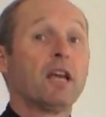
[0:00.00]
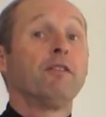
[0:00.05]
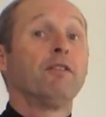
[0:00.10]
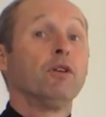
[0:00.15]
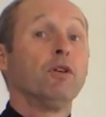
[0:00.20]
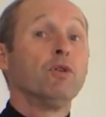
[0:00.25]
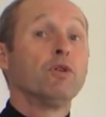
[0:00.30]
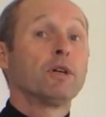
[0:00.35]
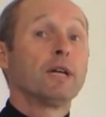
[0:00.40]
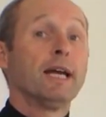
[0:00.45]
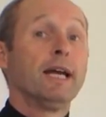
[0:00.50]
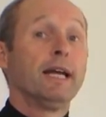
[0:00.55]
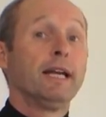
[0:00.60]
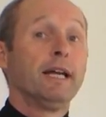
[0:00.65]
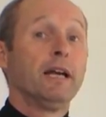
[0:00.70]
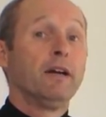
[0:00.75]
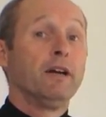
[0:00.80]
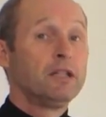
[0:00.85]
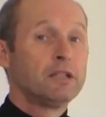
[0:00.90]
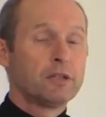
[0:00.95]
have a look at
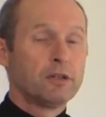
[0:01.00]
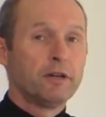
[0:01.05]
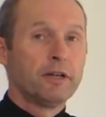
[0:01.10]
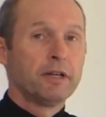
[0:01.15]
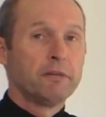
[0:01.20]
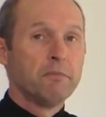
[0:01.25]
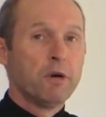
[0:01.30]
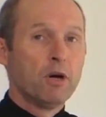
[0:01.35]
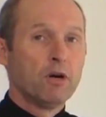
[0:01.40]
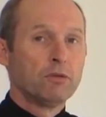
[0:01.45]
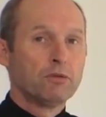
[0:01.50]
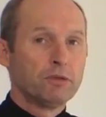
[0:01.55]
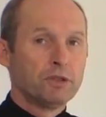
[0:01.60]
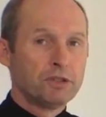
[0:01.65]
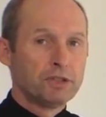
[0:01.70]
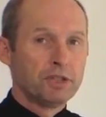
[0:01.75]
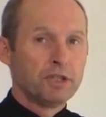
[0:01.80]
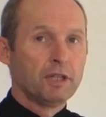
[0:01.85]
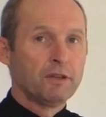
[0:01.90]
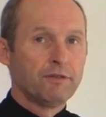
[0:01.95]
our Easter egg mold to
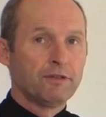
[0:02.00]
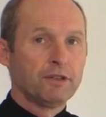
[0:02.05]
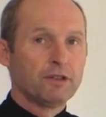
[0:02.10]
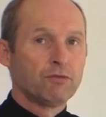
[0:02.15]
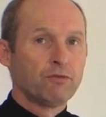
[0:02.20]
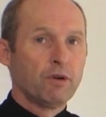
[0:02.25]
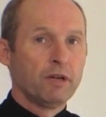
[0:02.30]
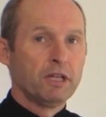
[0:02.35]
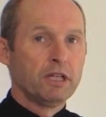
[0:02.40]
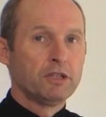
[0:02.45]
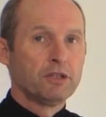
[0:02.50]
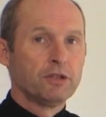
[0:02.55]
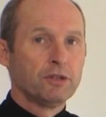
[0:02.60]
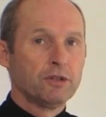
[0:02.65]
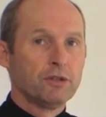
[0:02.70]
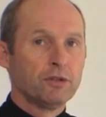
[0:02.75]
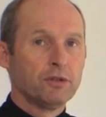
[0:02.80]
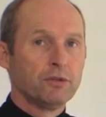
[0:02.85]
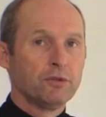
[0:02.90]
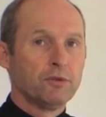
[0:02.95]
see if it's ready
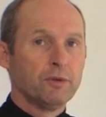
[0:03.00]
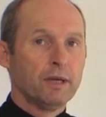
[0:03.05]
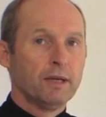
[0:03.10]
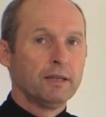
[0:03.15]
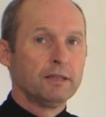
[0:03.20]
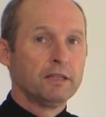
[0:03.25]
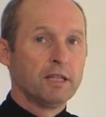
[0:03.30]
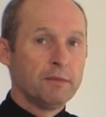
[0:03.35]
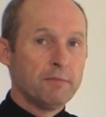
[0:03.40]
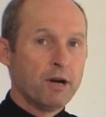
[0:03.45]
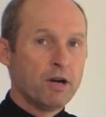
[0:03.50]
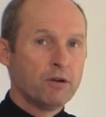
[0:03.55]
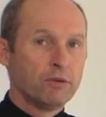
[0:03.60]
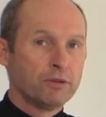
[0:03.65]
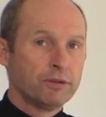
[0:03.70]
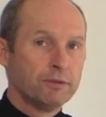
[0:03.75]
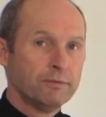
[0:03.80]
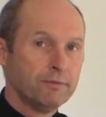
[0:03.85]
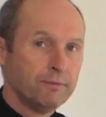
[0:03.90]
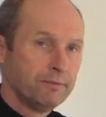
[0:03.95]
to demold.